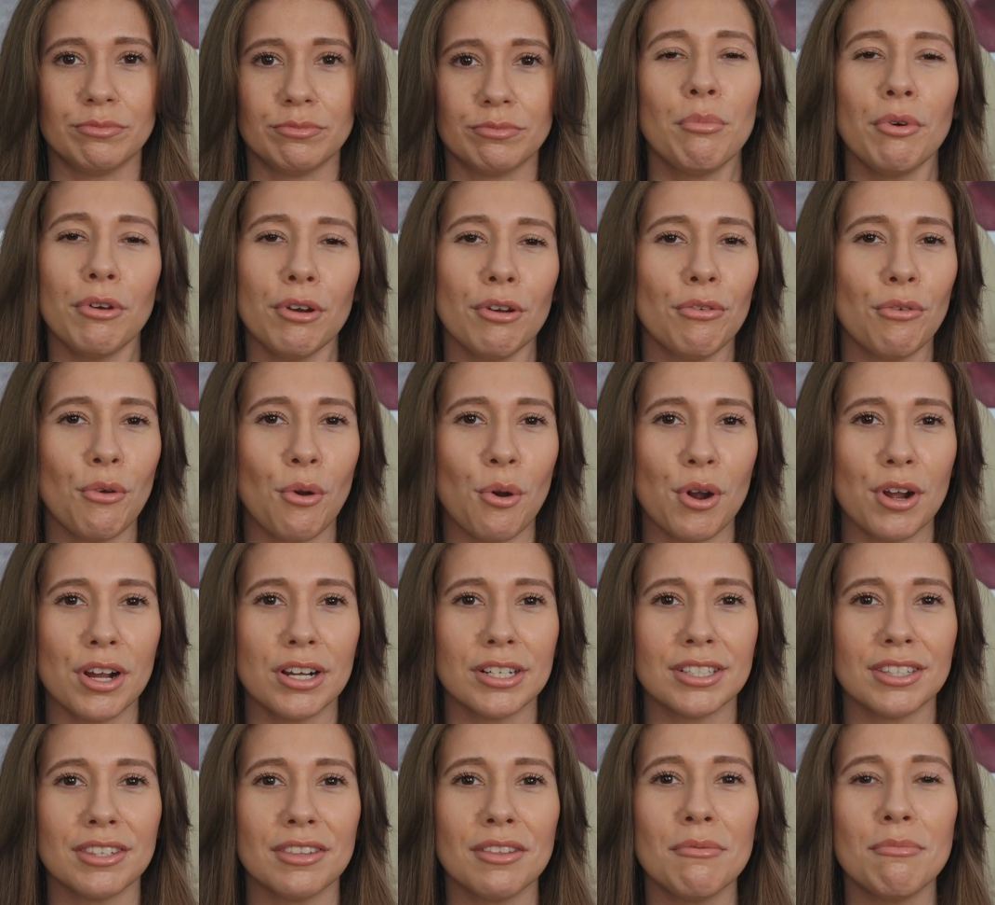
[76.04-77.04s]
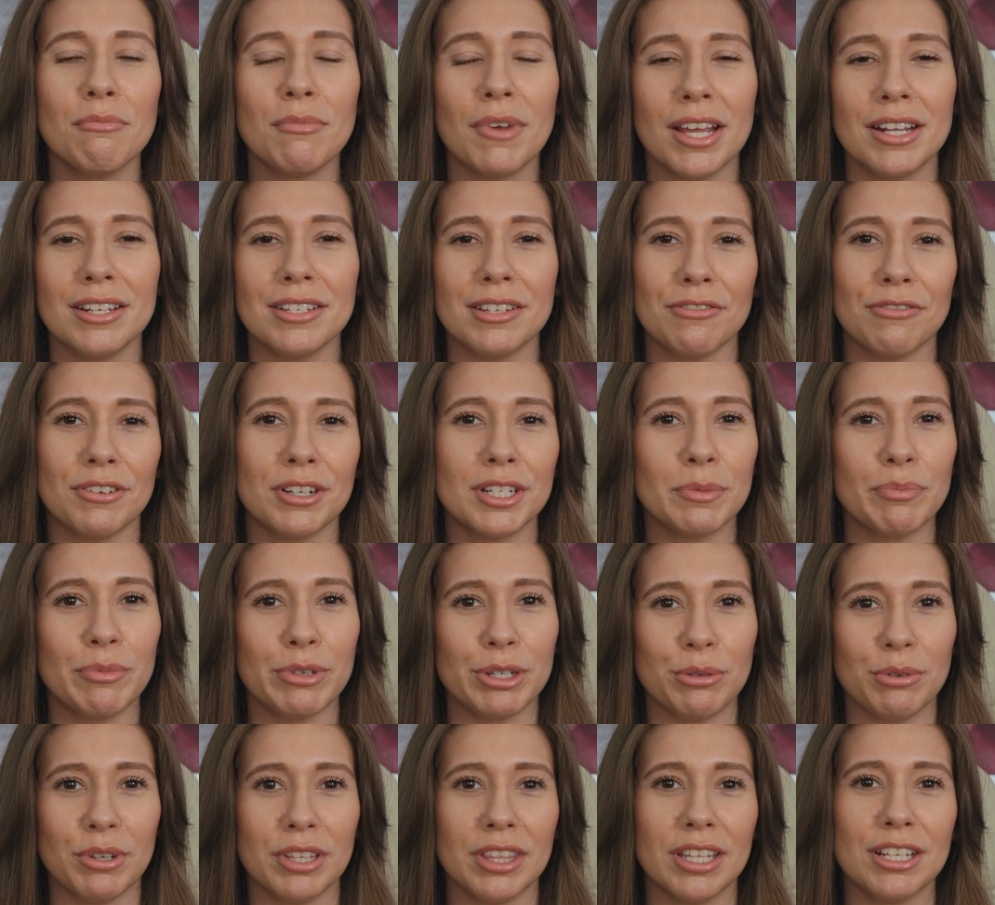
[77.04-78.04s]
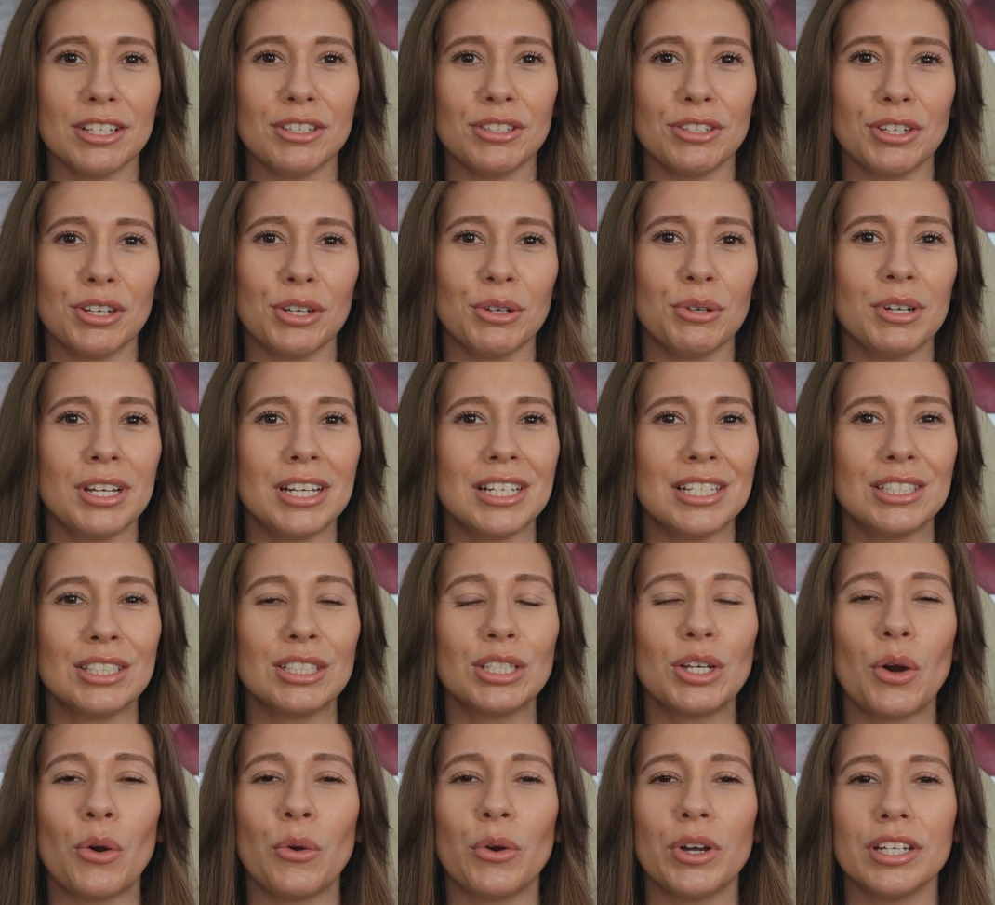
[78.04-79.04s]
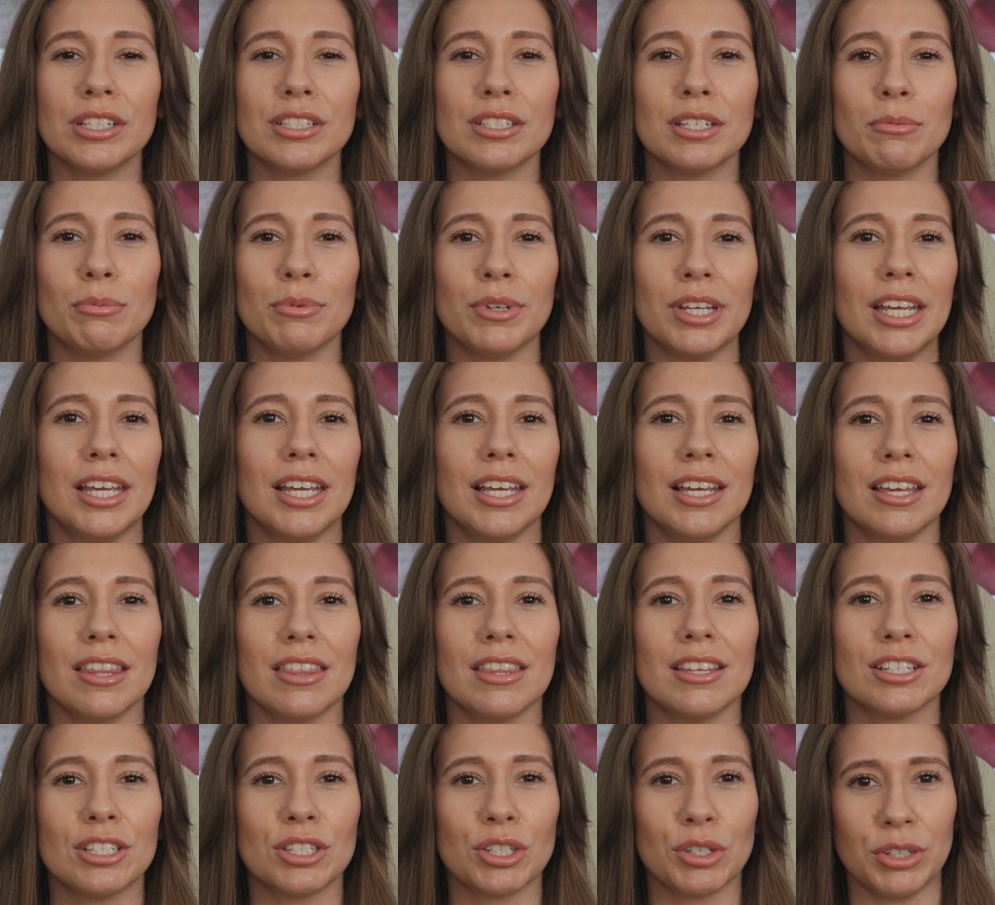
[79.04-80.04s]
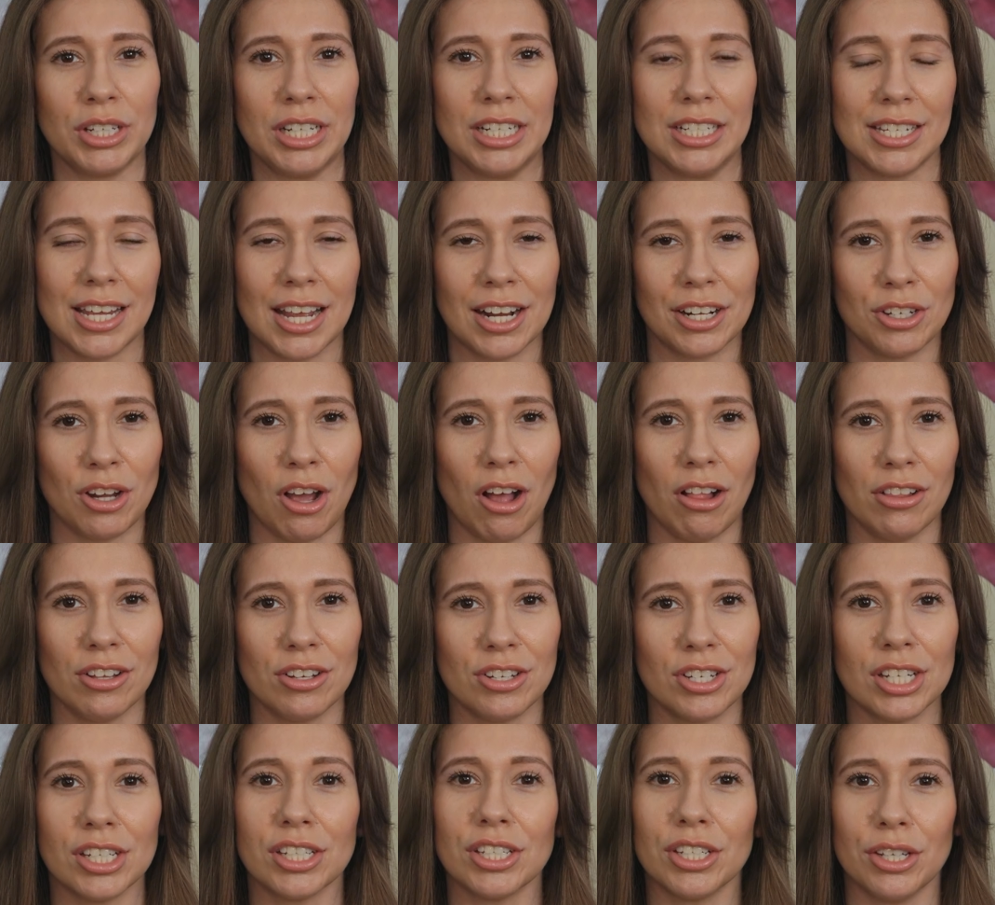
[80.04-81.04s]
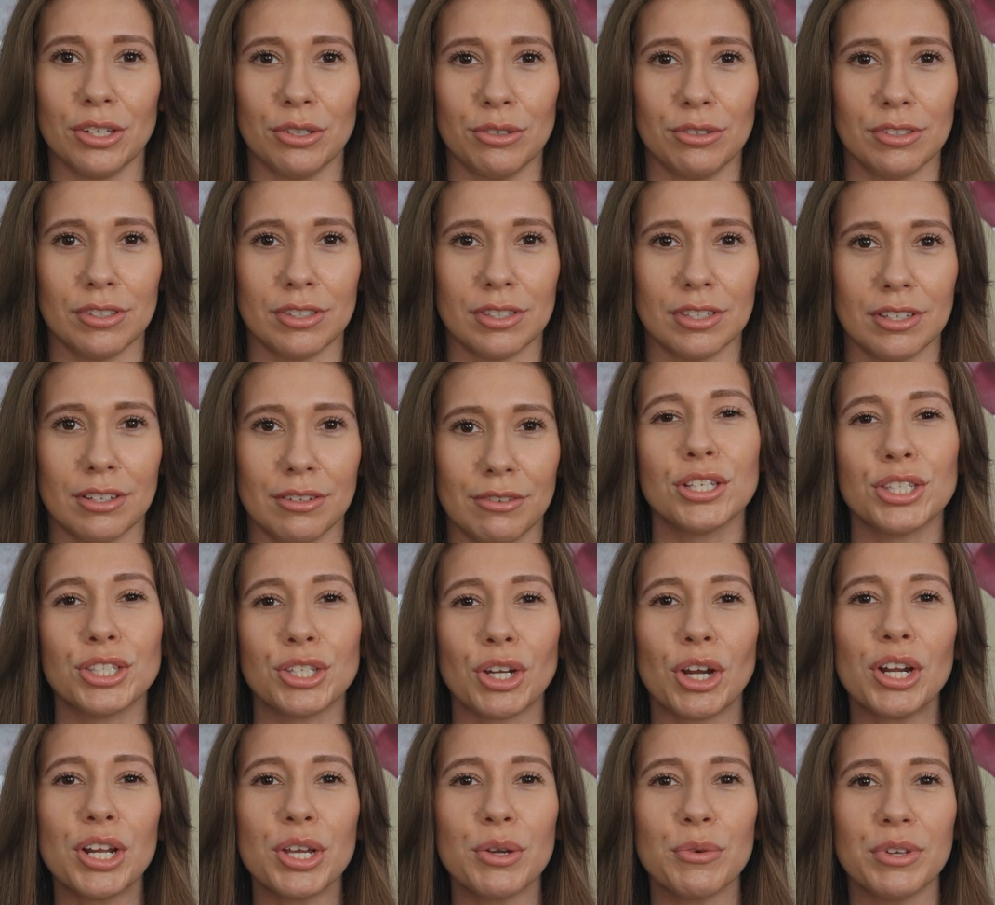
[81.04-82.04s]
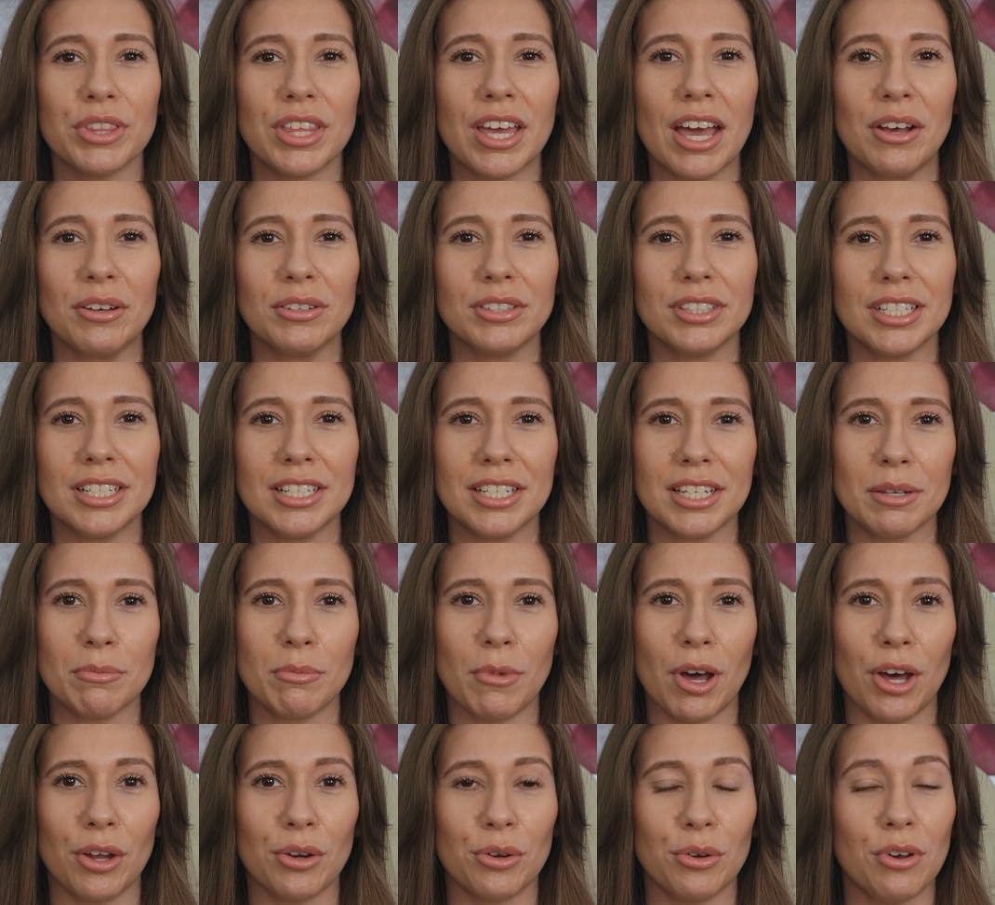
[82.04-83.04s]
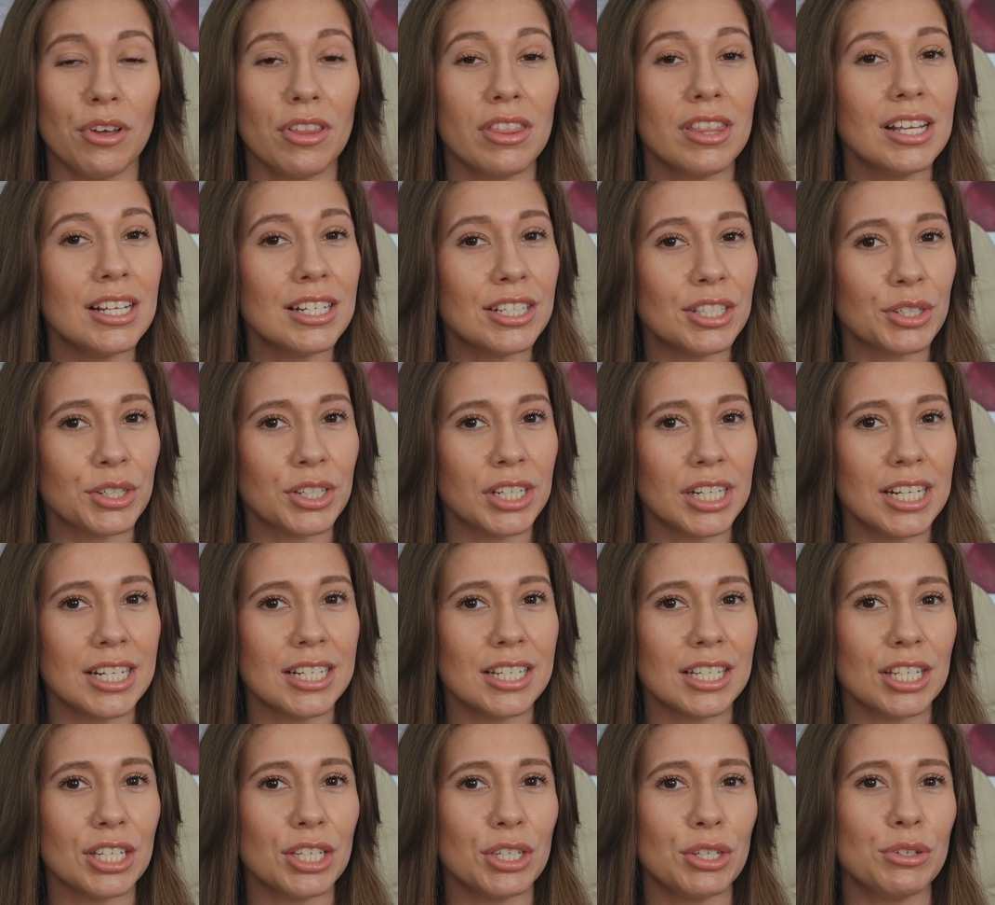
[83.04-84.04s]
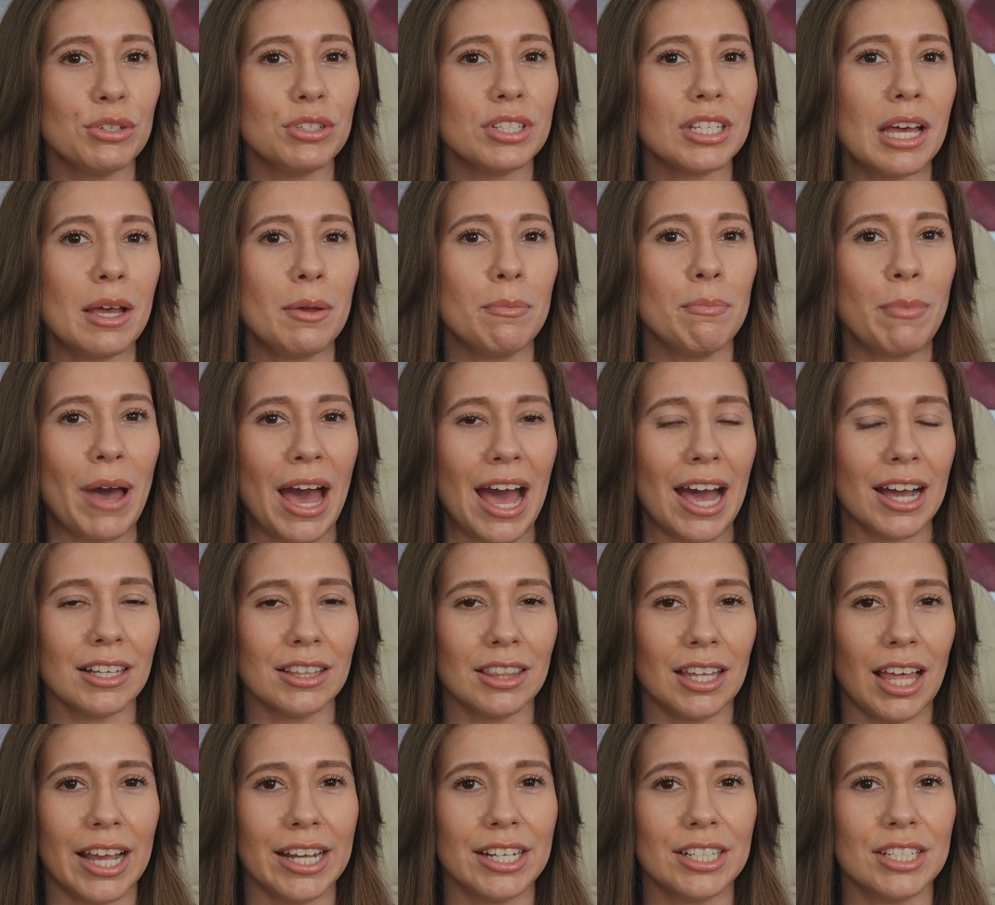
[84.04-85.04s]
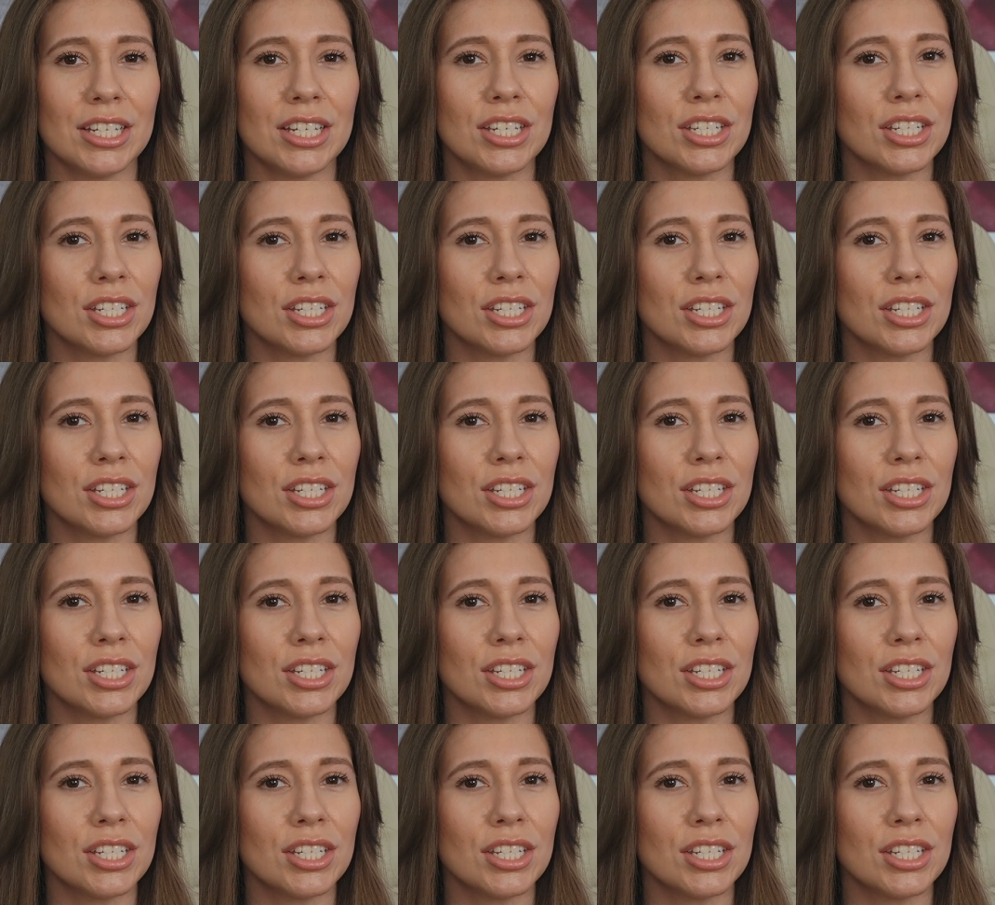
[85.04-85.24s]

But of course, the main difference between these two is going to be the screen technology used. Starting with the LCD model, these screens use a backlight to